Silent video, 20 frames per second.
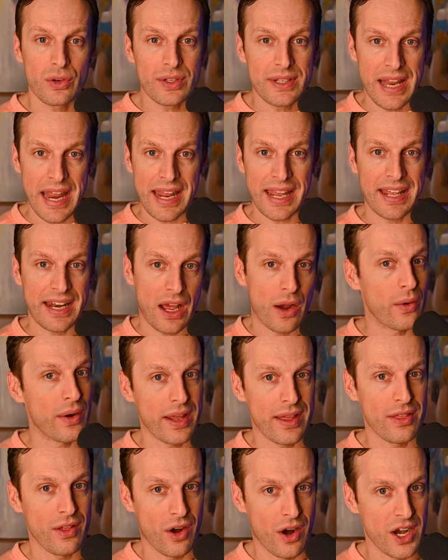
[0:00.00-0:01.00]
taken out
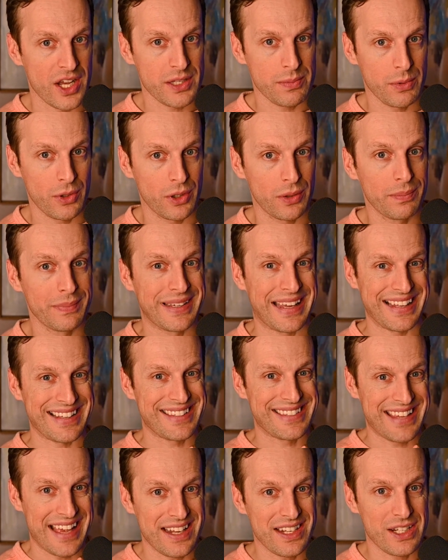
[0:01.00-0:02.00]
in the hospital gets
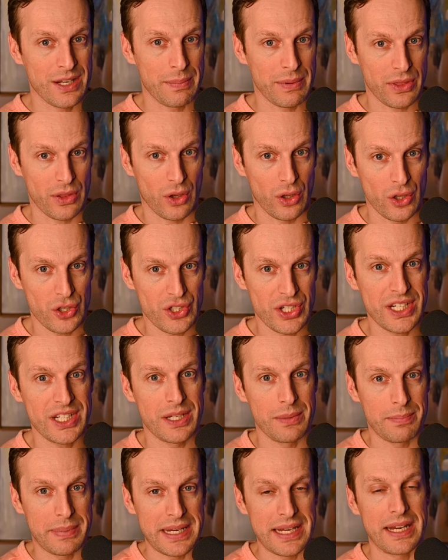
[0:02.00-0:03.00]
sent to pathology
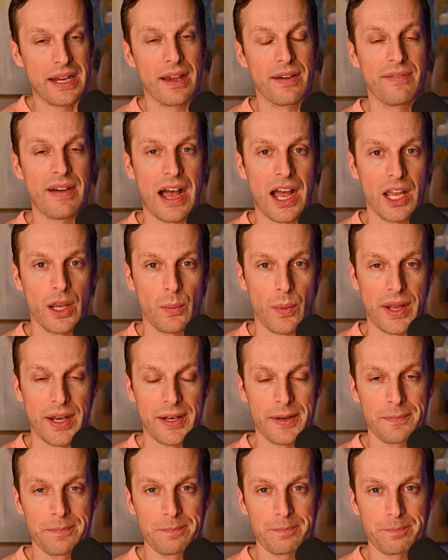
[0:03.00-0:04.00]
to be
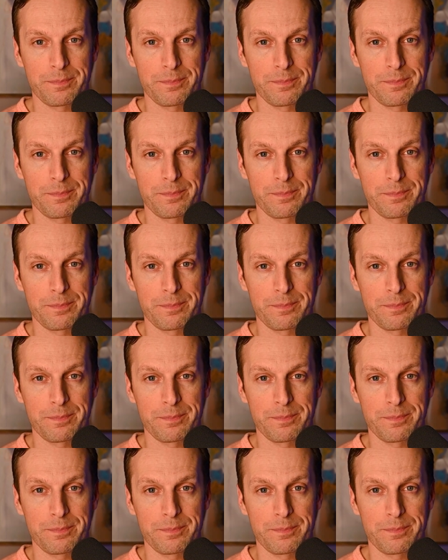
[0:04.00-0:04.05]
evaluated.